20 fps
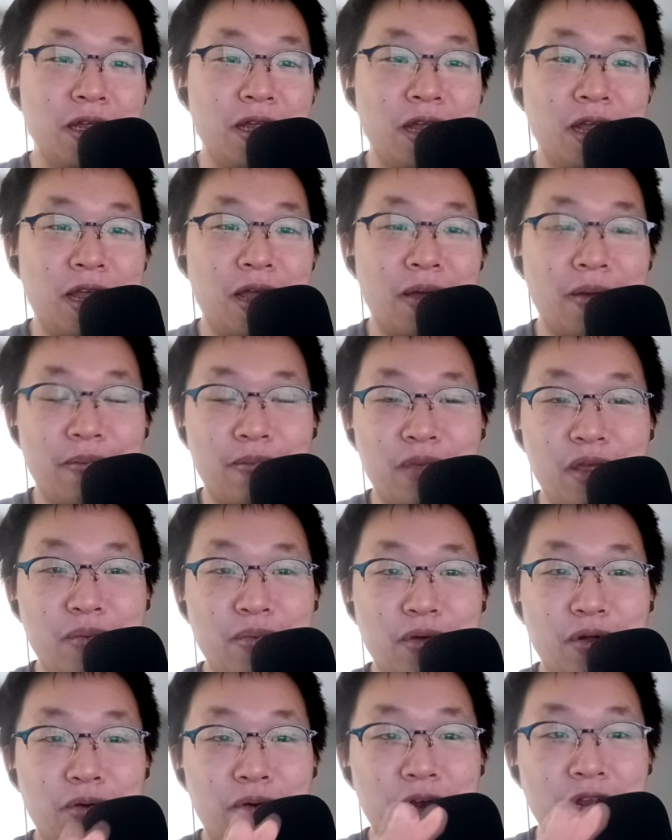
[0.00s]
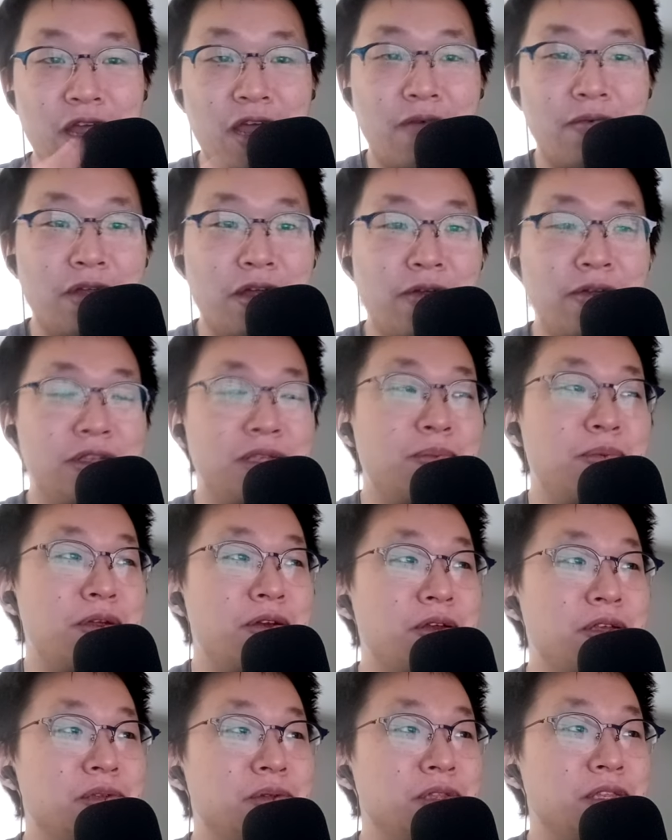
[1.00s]
And people already have a lot of
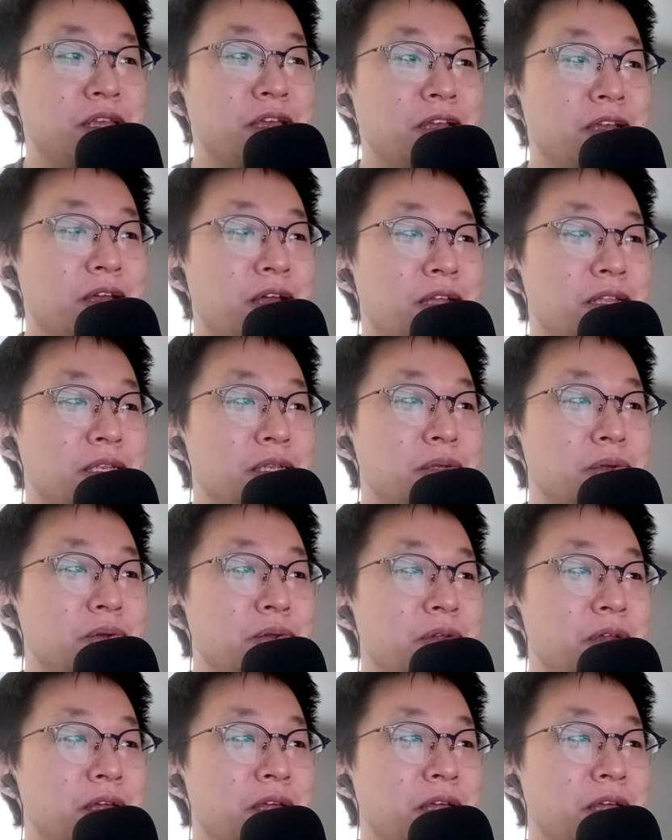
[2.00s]
experience with that console.